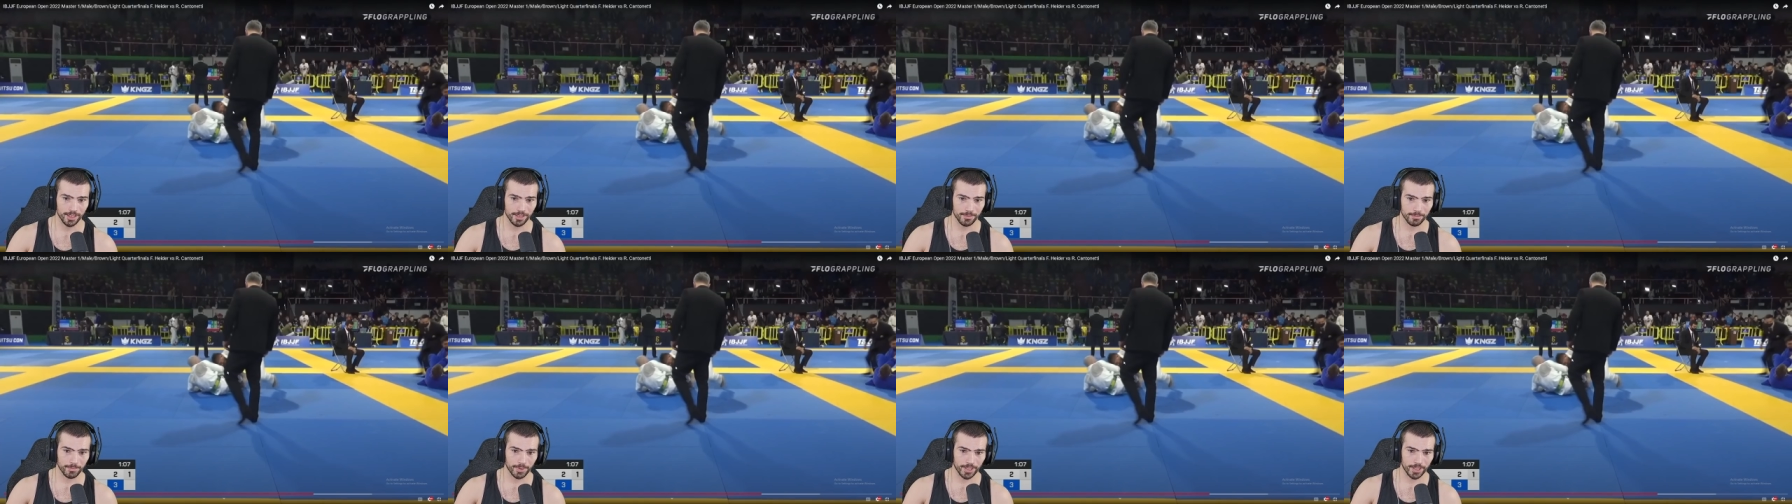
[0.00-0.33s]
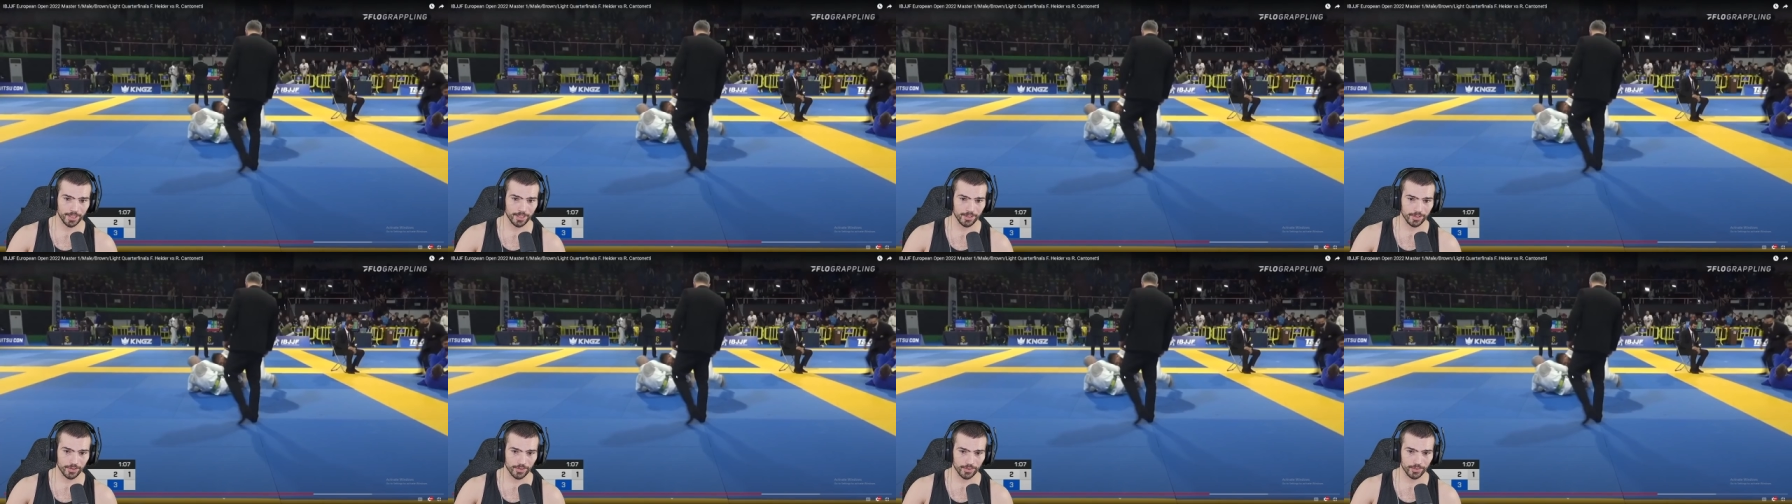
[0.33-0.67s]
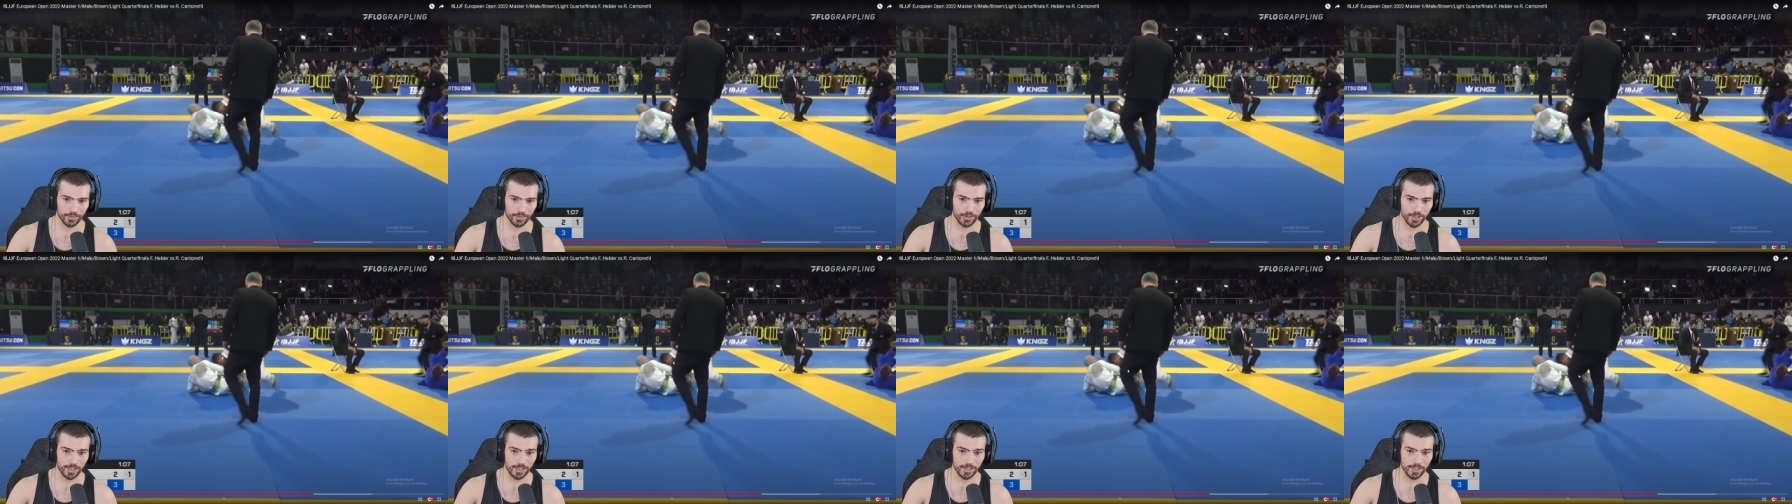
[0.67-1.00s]
but your
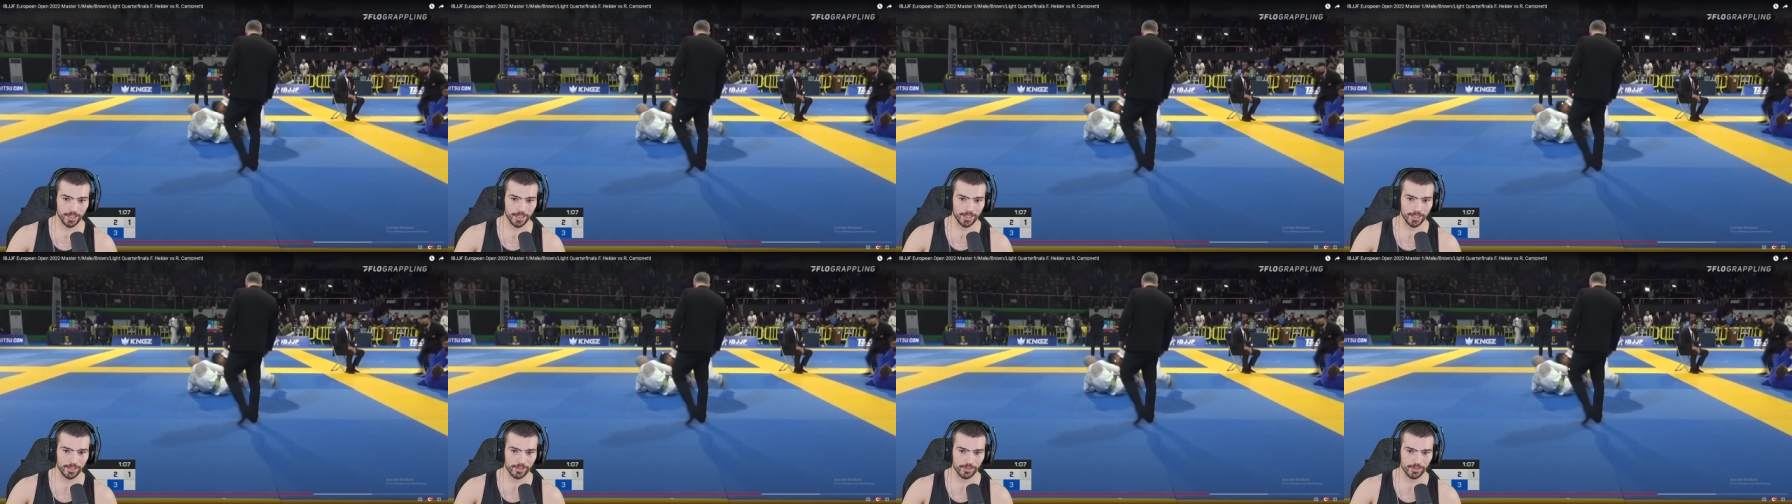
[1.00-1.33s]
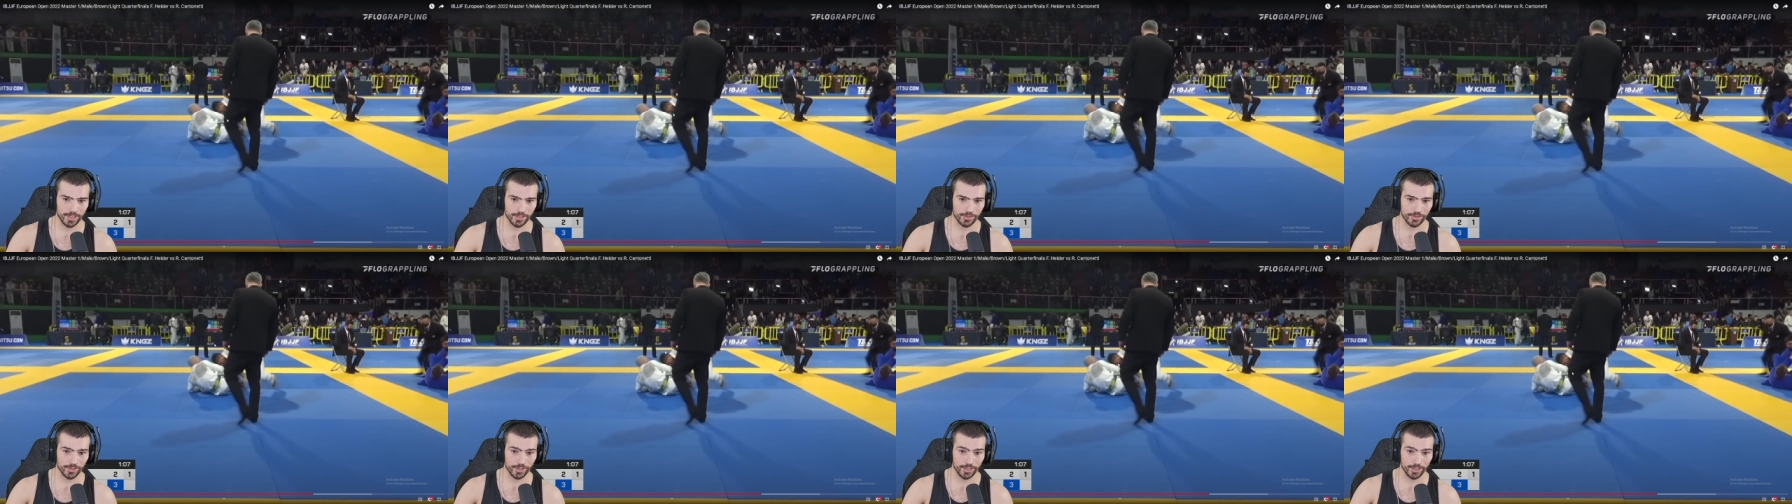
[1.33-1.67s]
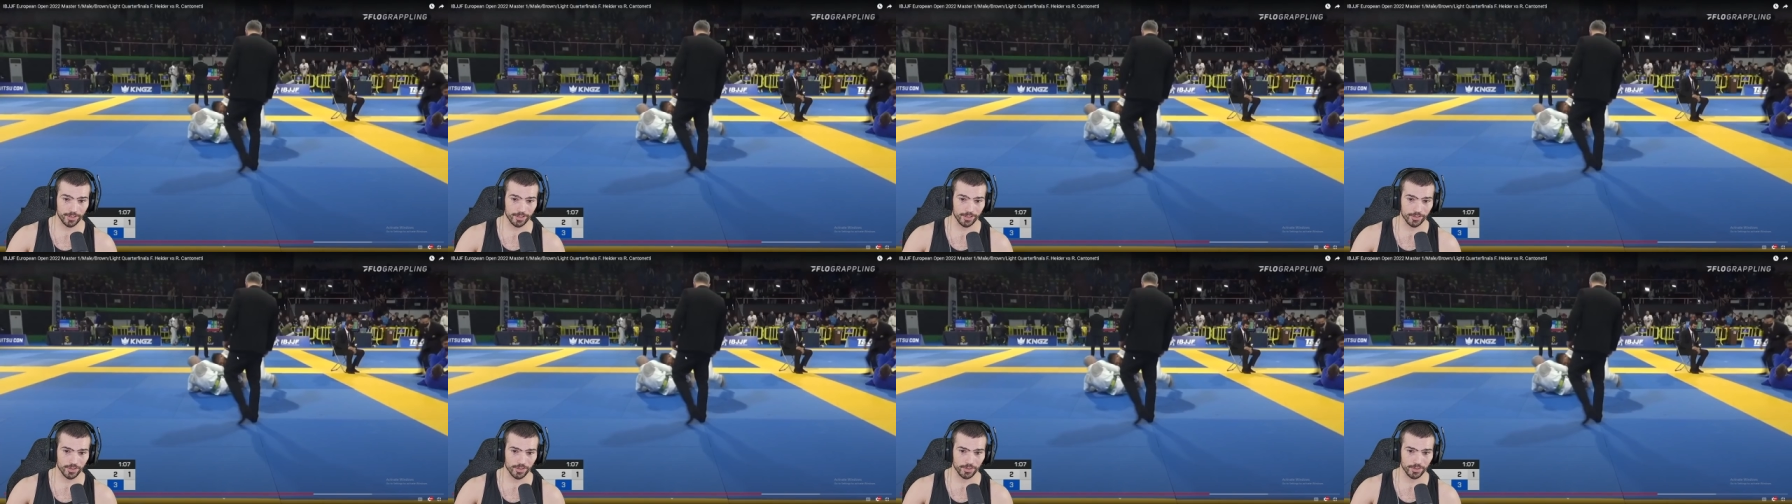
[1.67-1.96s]
knee line is actually in this